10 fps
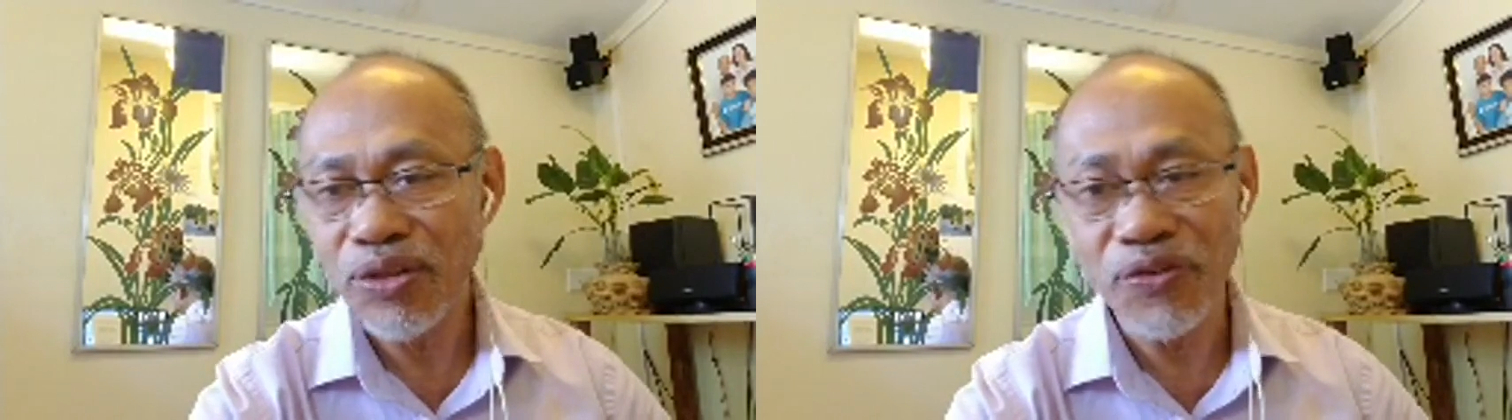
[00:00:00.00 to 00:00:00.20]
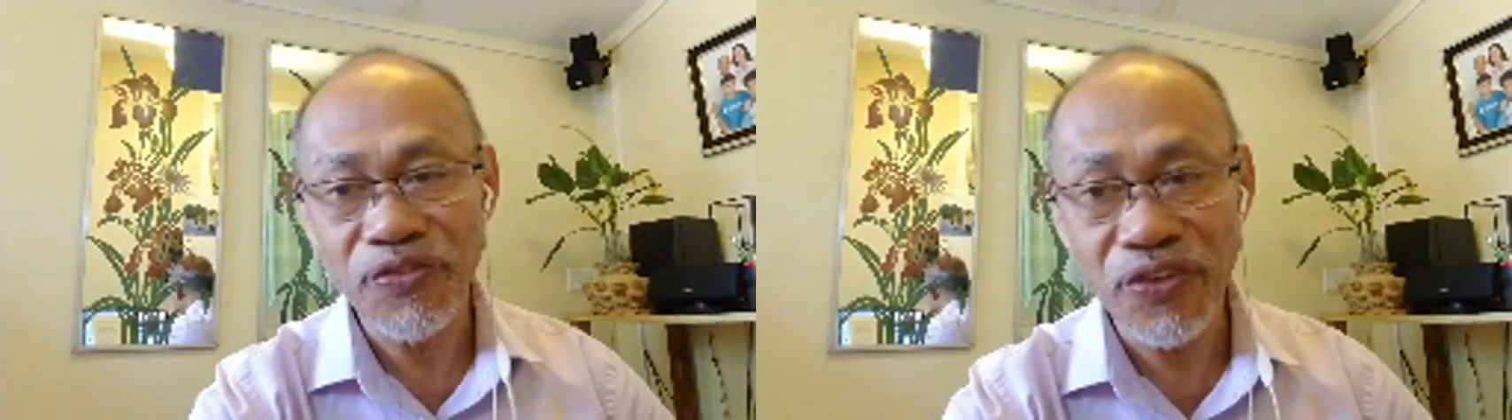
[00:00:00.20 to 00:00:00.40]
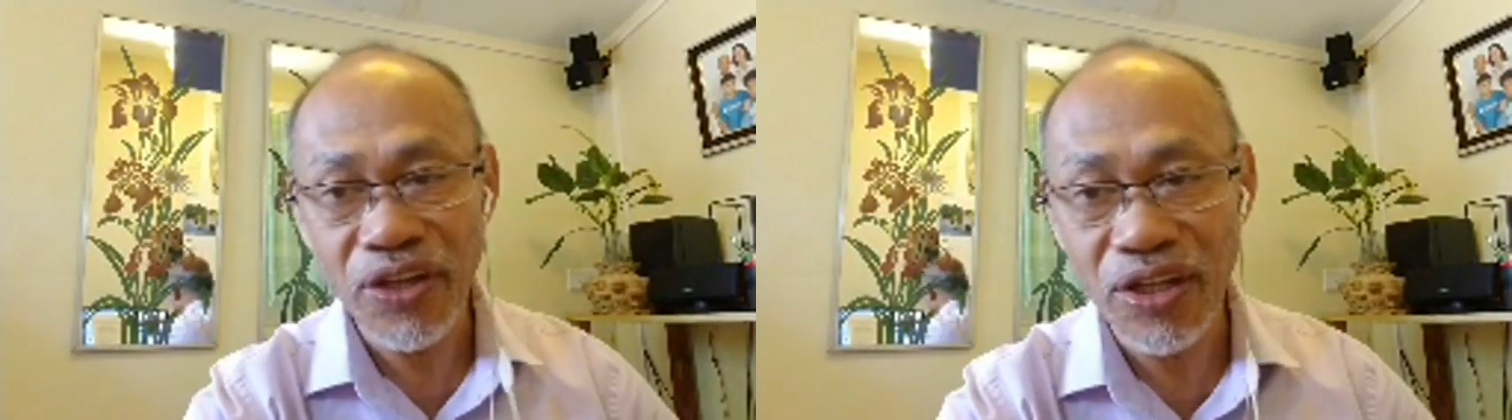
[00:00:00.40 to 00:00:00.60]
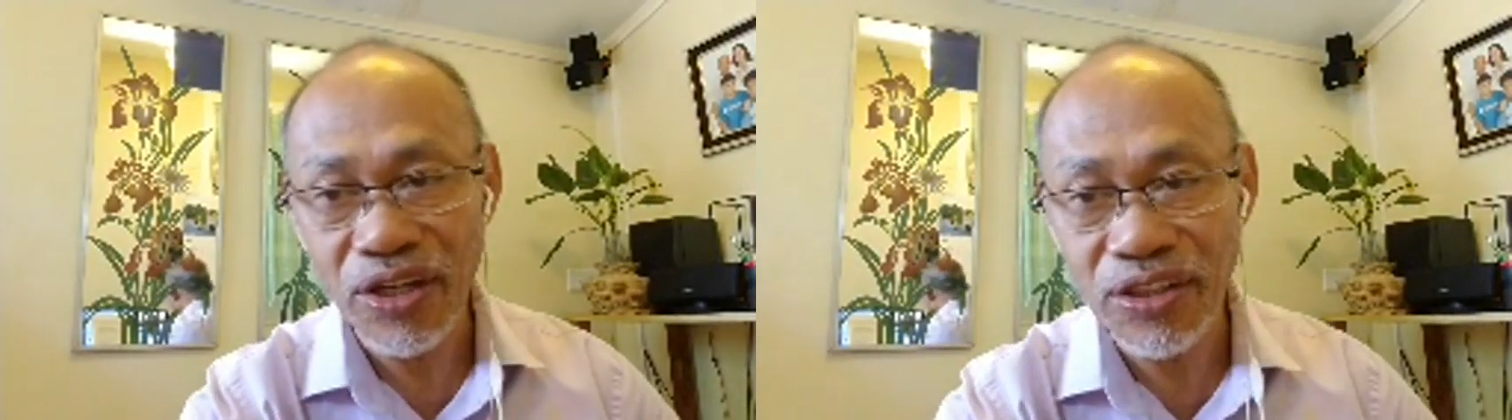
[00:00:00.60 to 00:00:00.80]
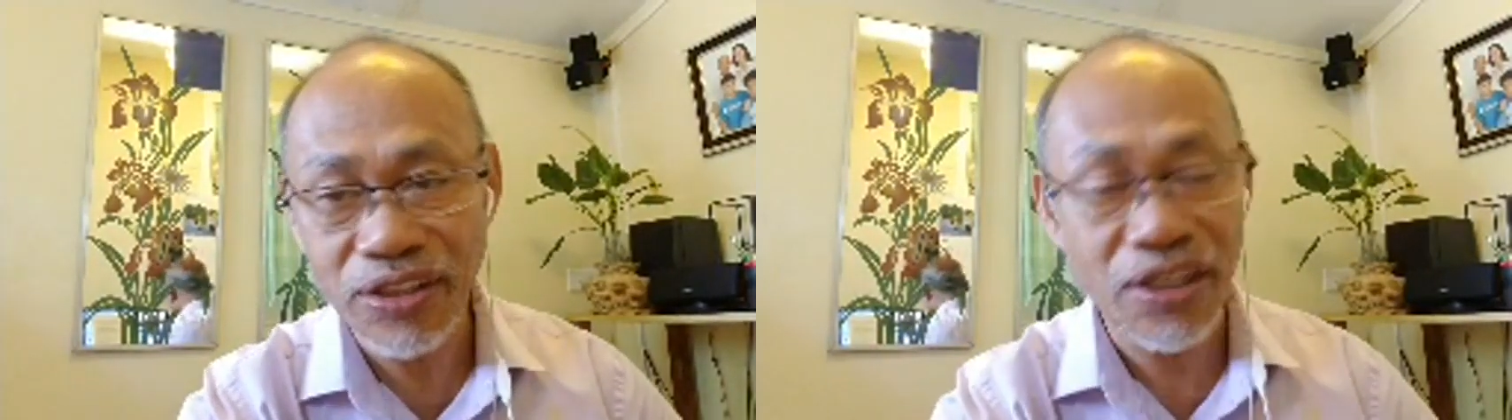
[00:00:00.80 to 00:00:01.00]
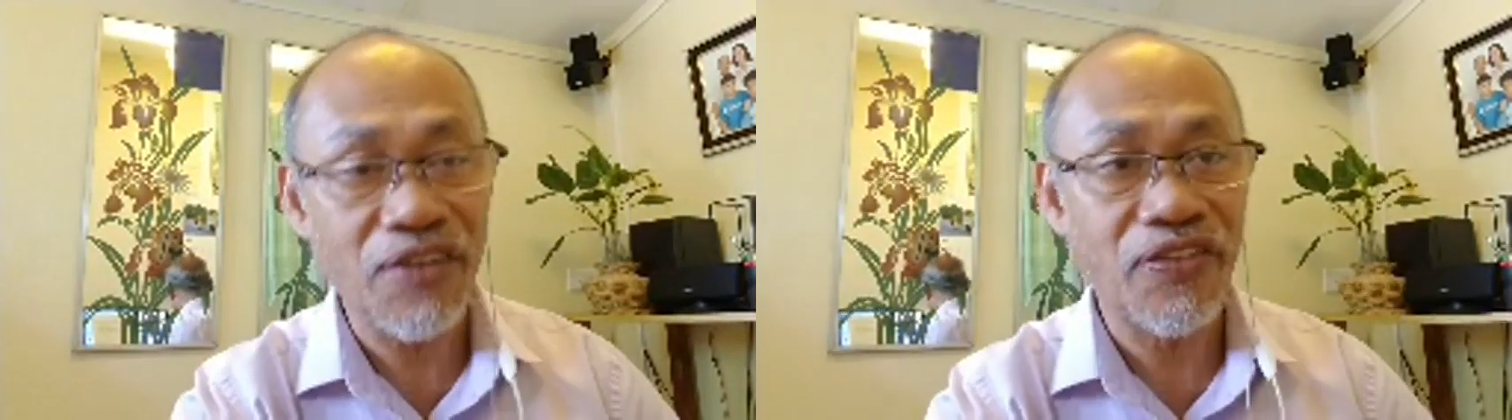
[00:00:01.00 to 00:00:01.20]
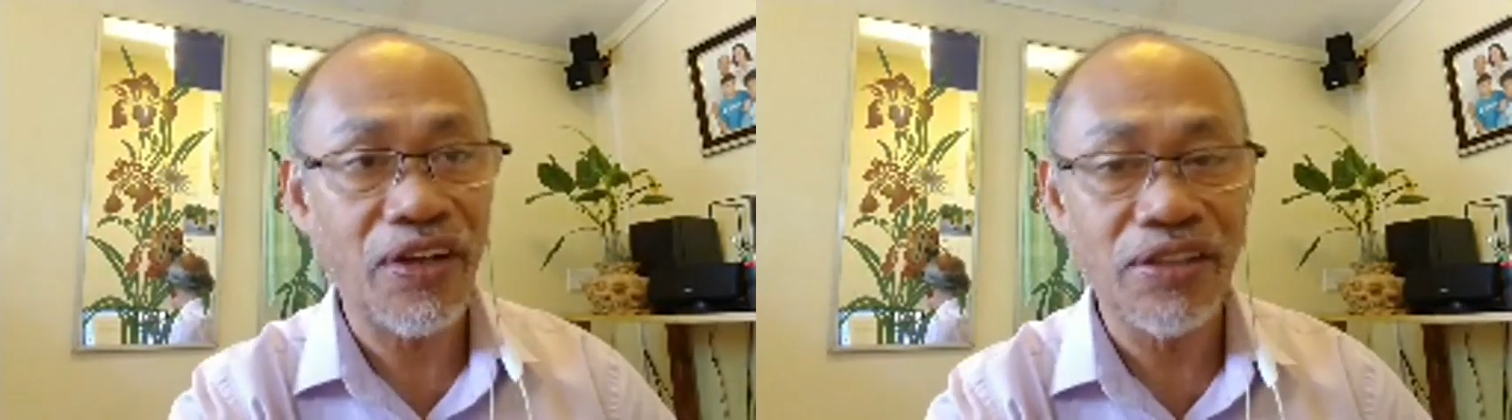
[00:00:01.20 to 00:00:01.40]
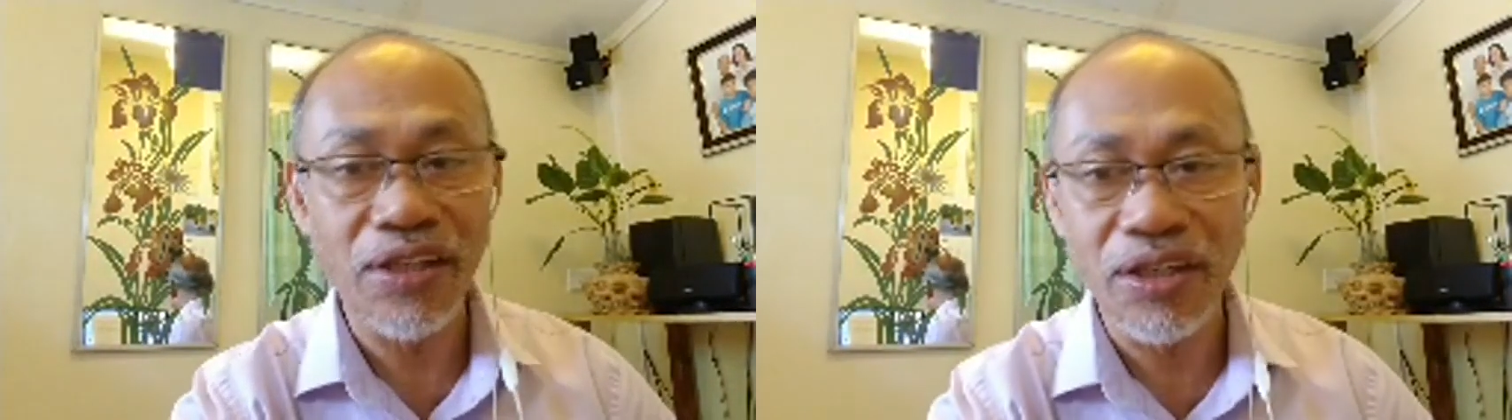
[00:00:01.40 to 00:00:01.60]
to feel safe
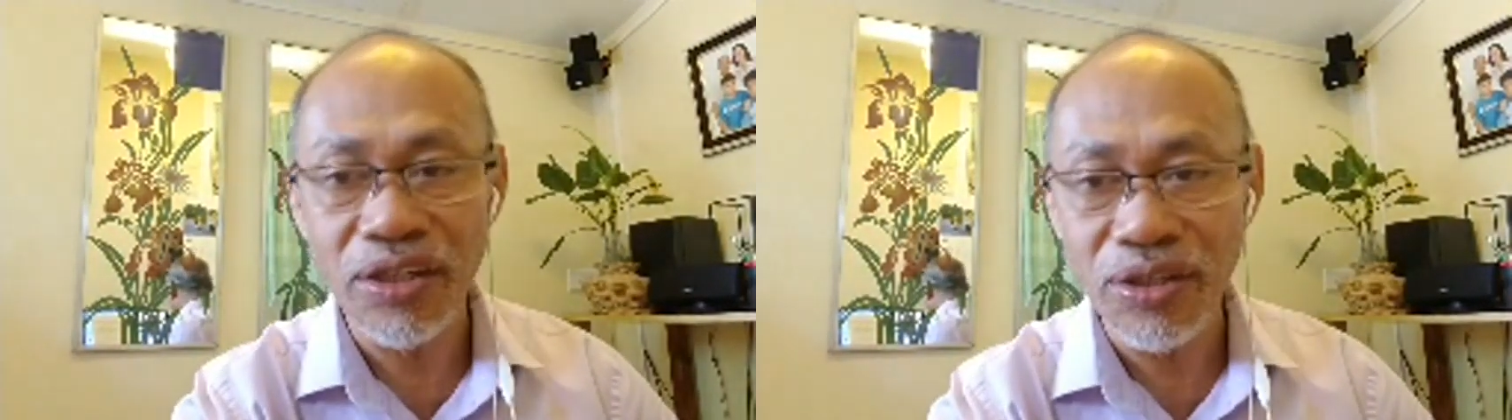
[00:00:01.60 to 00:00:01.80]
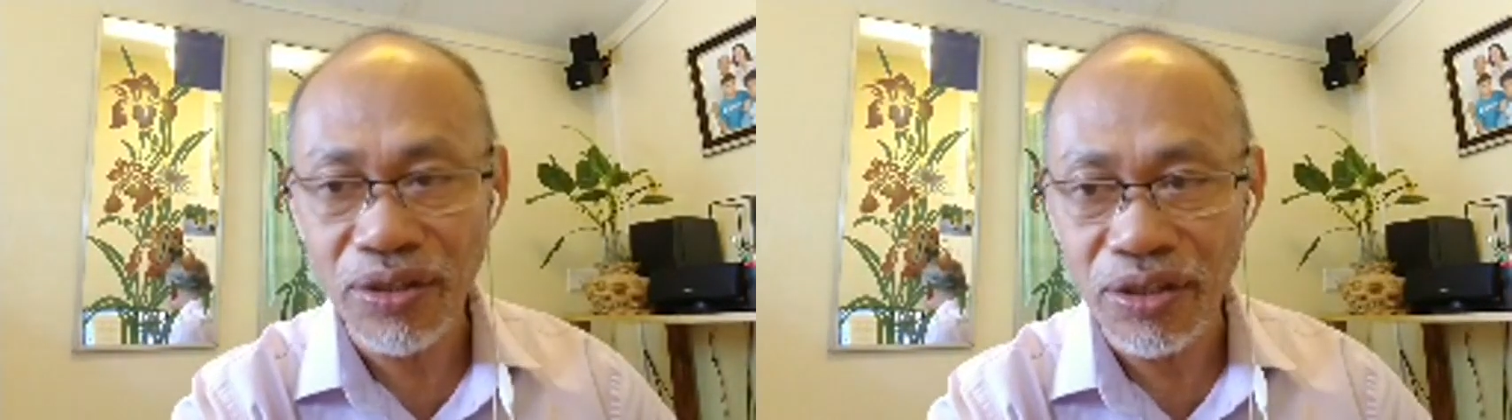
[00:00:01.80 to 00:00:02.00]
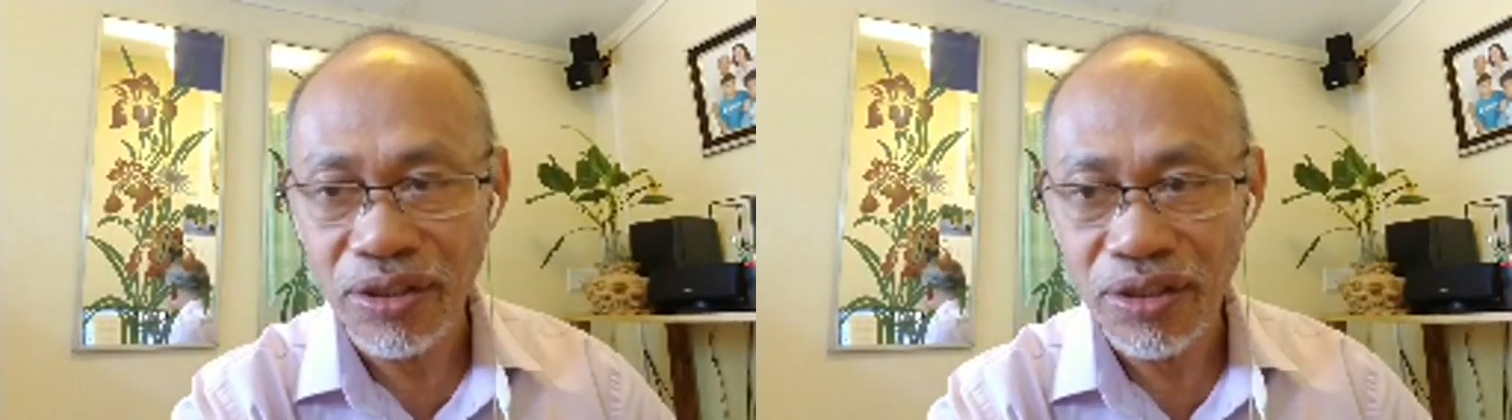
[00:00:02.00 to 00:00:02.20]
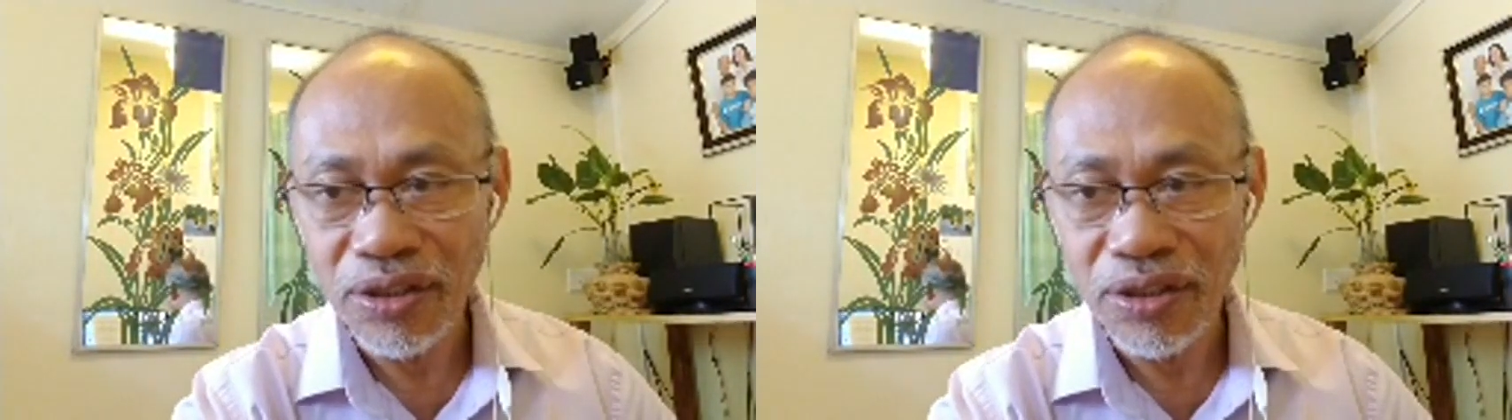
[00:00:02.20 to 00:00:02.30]
and secure.